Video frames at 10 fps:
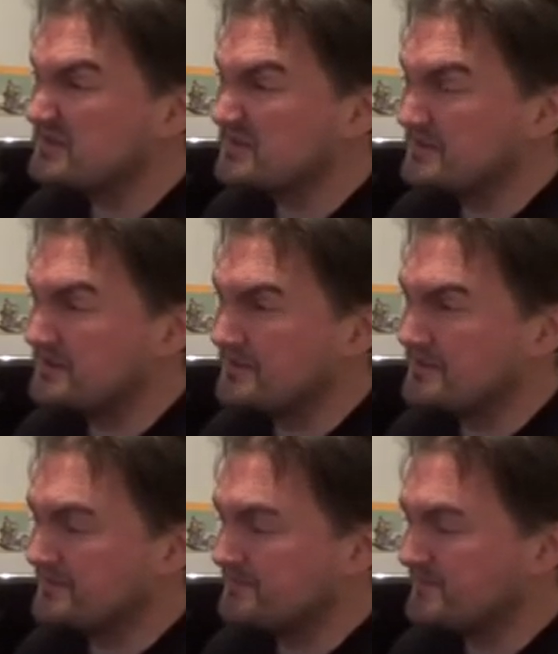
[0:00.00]
And
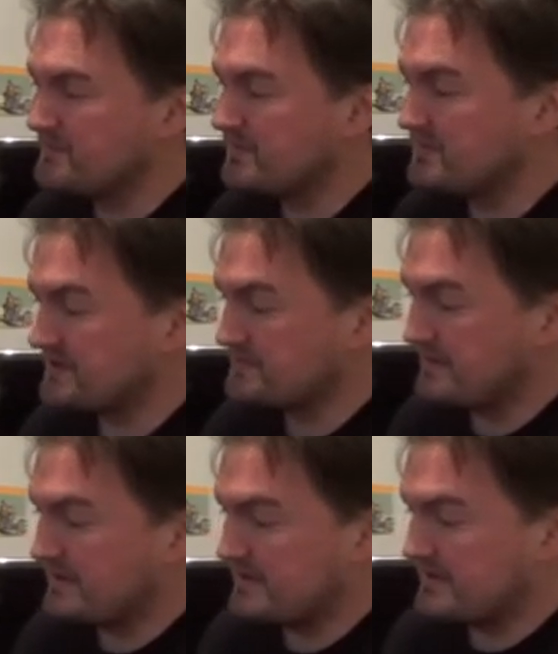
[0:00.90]
the music's
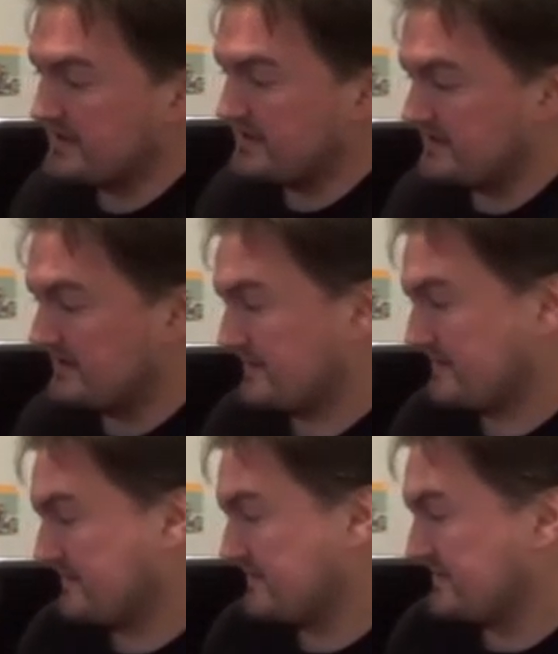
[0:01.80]
by,
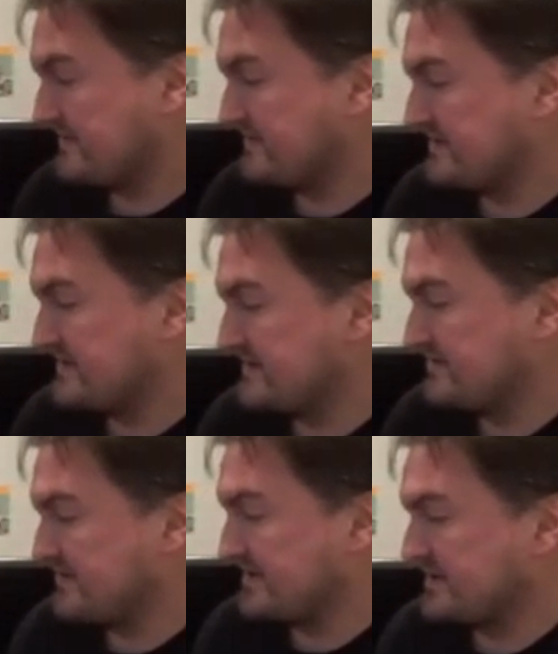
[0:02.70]
what's his name?
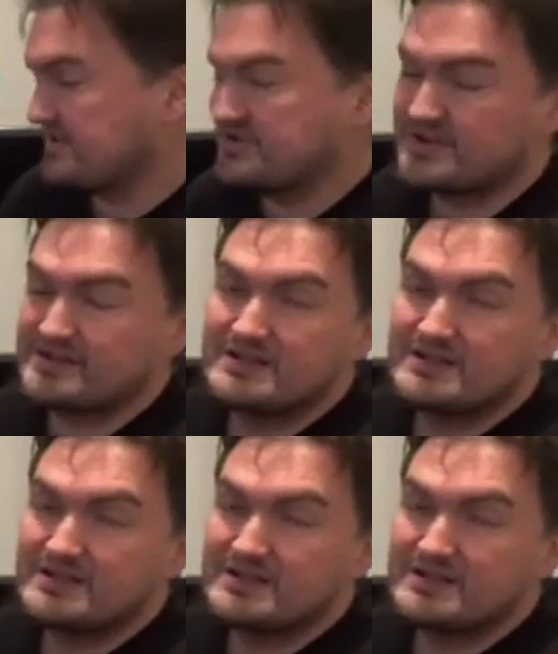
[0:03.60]
Jack Nietzsche.